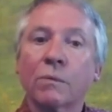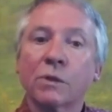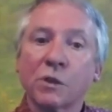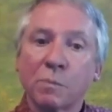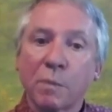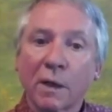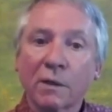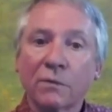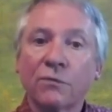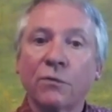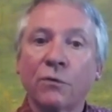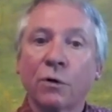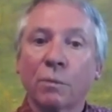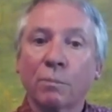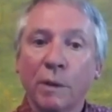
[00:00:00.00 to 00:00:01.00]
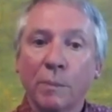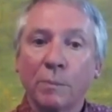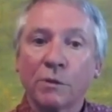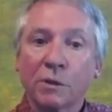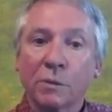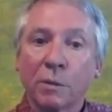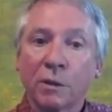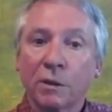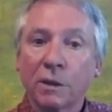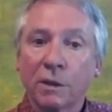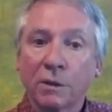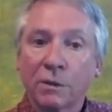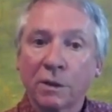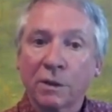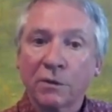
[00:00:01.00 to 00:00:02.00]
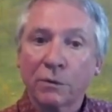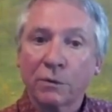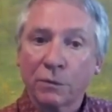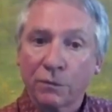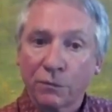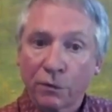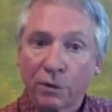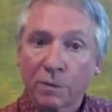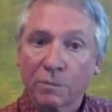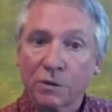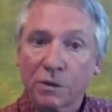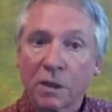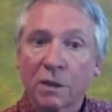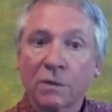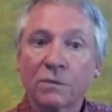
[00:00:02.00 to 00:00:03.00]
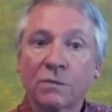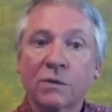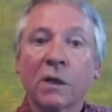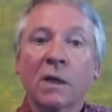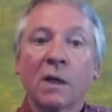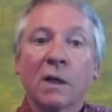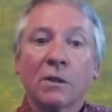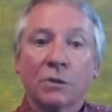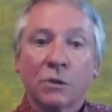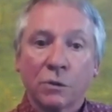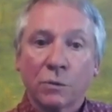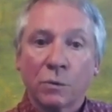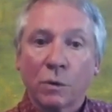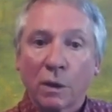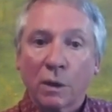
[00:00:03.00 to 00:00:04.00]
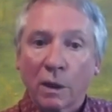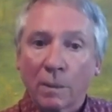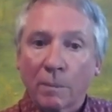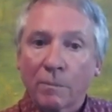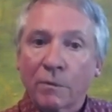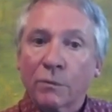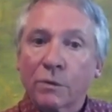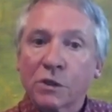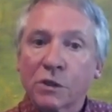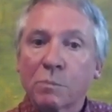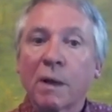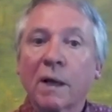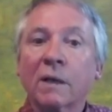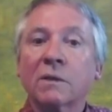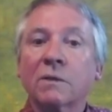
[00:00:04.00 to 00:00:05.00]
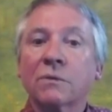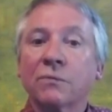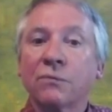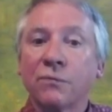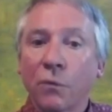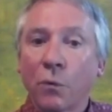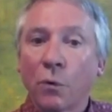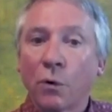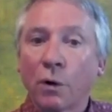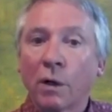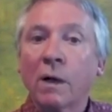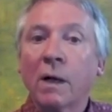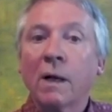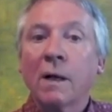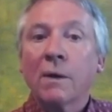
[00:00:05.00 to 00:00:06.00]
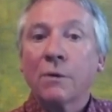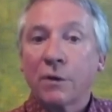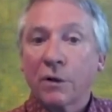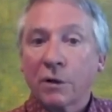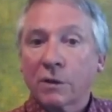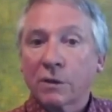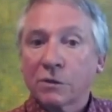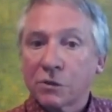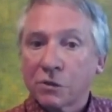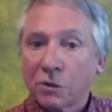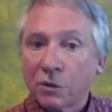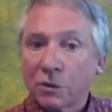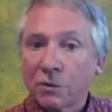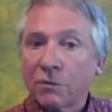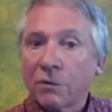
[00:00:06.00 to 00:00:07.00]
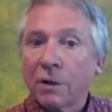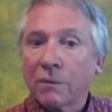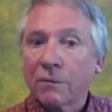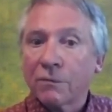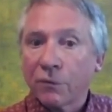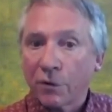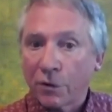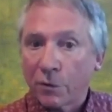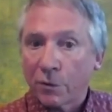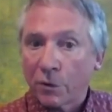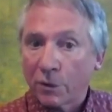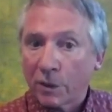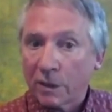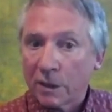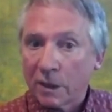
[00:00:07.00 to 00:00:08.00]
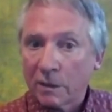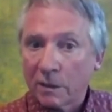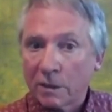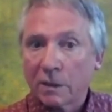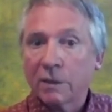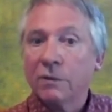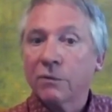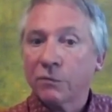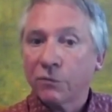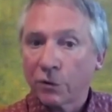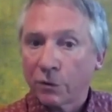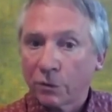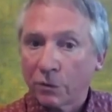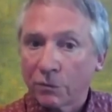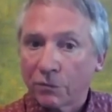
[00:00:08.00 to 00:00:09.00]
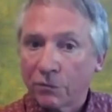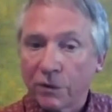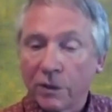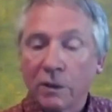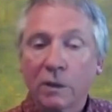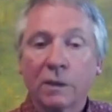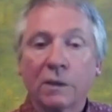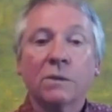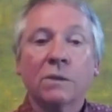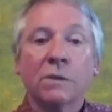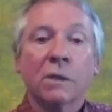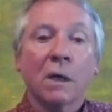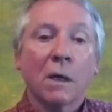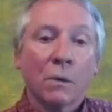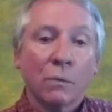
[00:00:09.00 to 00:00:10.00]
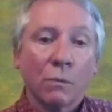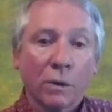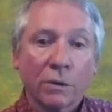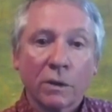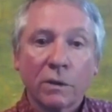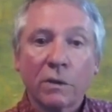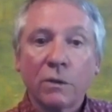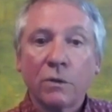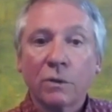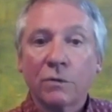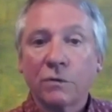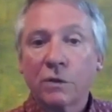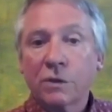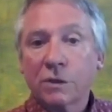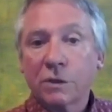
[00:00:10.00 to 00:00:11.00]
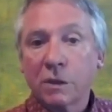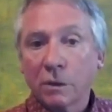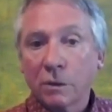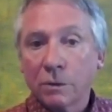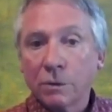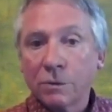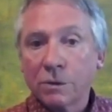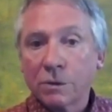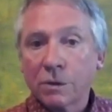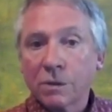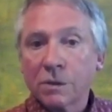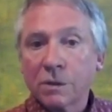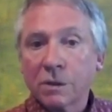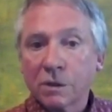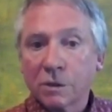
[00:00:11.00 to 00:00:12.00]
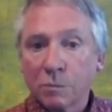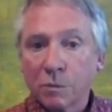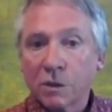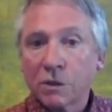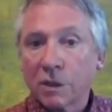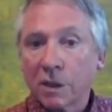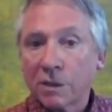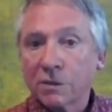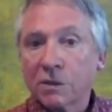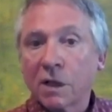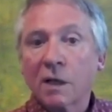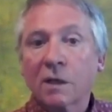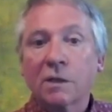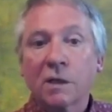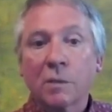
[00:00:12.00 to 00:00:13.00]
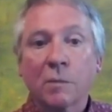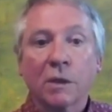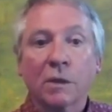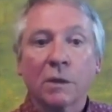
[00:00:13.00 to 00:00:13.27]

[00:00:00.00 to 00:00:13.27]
respect for people's ability to think for themselves, to respect for their concern for their own identity, for their own feelings, well, then the university loses its mission as an academic